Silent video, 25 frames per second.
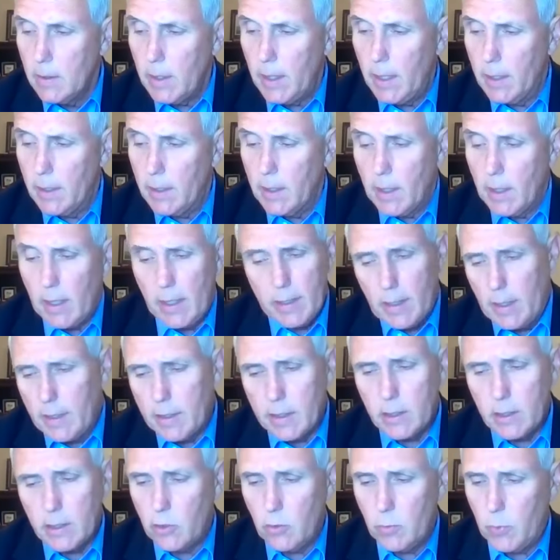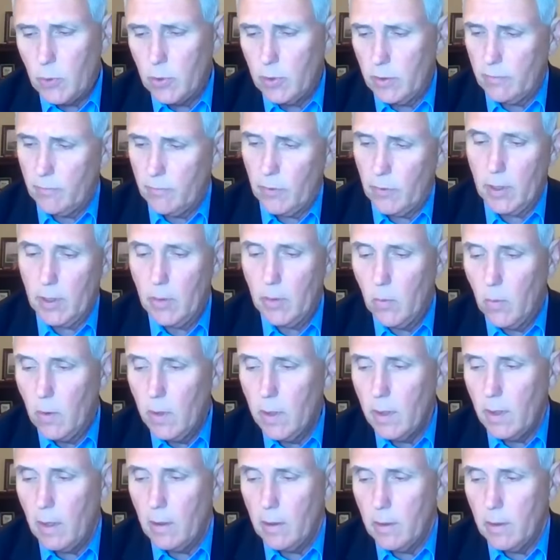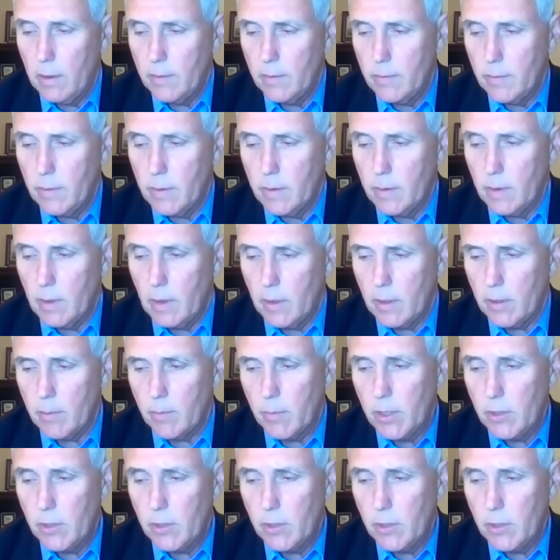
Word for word: And I, I think you put it very well. Our